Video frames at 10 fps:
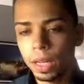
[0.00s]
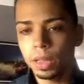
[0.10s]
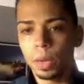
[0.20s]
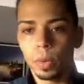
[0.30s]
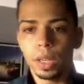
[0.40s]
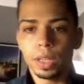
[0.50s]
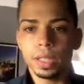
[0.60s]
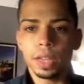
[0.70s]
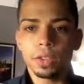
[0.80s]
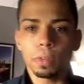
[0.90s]
Then we're going to
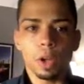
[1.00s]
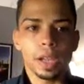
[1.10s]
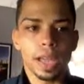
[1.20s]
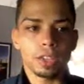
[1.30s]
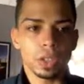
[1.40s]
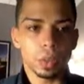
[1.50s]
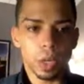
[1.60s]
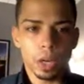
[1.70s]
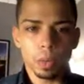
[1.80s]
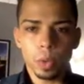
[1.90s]
take a small action.
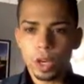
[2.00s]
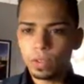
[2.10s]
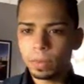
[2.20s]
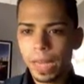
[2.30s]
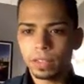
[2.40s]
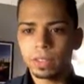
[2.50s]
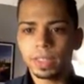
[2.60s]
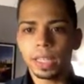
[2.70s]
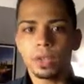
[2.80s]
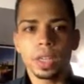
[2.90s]
What are some actions
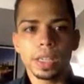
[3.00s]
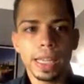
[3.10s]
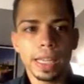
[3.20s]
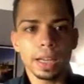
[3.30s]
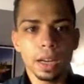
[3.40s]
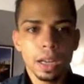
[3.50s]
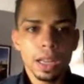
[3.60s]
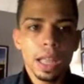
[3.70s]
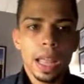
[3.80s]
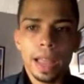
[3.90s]
that you can take
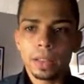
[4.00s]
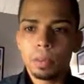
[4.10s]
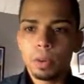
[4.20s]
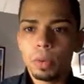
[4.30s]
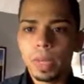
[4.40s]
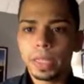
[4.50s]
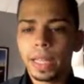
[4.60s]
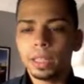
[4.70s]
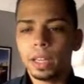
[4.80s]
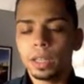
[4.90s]
at the moment
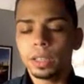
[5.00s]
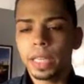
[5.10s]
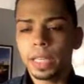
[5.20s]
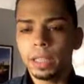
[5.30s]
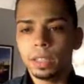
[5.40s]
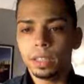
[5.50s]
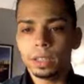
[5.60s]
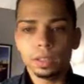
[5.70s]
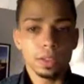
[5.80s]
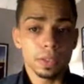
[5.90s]
that
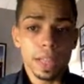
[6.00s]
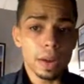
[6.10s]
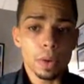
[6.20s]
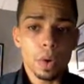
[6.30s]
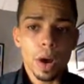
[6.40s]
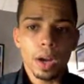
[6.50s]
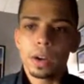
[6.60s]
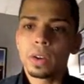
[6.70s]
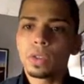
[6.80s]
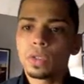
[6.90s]
does not
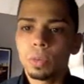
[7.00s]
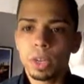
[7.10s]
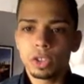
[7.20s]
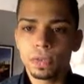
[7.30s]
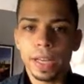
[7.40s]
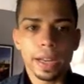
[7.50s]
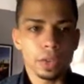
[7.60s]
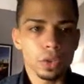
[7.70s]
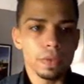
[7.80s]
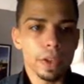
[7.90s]
require so much
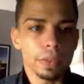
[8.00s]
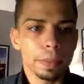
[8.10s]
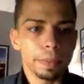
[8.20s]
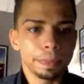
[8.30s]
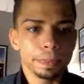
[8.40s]
financial investment?